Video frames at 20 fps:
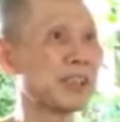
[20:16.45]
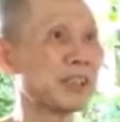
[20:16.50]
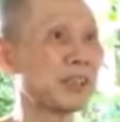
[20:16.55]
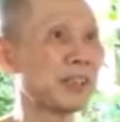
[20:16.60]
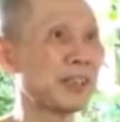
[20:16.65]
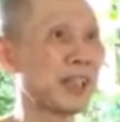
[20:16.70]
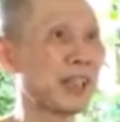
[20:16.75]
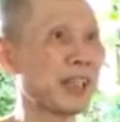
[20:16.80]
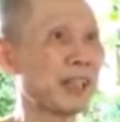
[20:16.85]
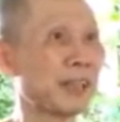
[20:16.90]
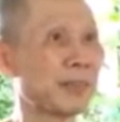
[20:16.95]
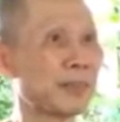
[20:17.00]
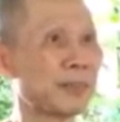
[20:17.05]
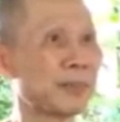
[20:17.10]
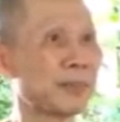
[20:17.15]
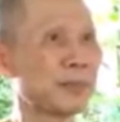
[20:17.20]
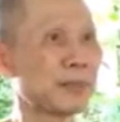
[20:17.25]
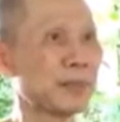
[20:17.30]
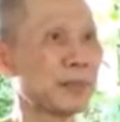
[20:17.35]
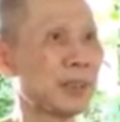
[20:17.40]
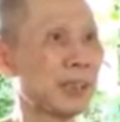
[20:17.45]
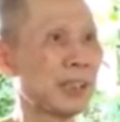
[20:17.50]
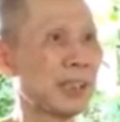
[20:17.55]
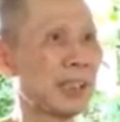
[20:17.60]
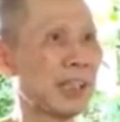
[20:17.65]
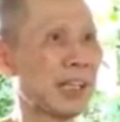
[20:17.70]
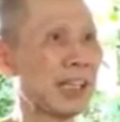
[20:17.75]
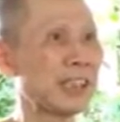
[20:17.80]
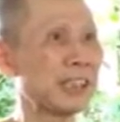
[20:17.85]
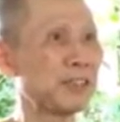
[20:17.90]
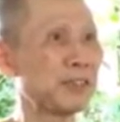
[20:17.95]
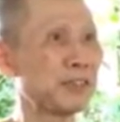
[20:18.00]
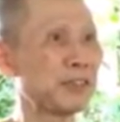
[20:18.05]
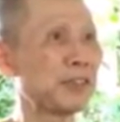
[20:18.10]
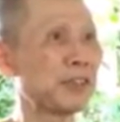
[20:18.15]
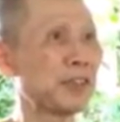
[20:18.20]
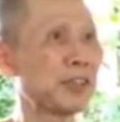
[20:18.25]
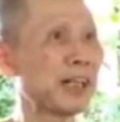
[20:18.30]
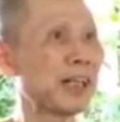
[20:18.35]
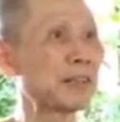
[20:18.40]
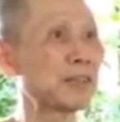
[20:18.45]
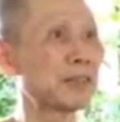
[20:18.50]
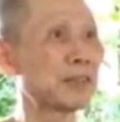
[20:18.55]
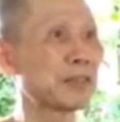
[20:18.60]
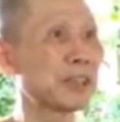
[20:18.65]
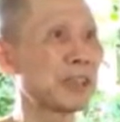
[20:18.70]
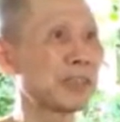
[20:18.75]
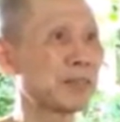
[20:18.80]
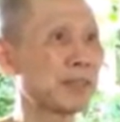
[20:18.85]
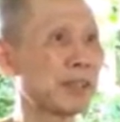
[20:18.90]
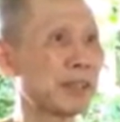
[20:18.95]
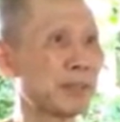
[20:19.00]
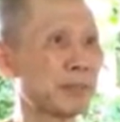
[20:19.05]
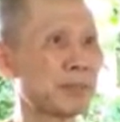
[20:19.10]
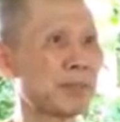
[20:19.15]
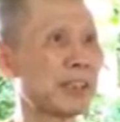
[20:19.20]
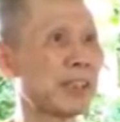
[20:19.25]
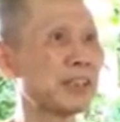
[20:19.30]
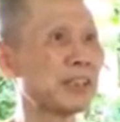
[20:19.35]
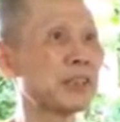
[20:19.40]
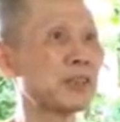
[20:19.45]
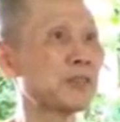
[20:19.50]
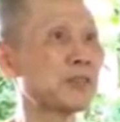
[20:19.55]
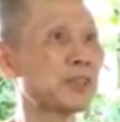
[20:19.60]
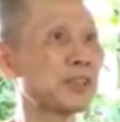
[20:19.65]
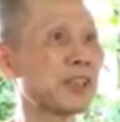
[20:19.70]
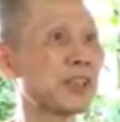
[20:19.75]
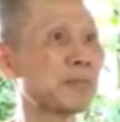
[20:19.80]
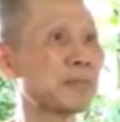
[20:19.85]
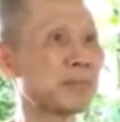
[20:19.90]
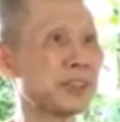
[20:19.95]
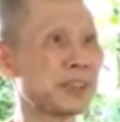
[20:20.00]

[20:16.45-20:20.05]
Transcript: And if you know how to give up, then you will not be sad when you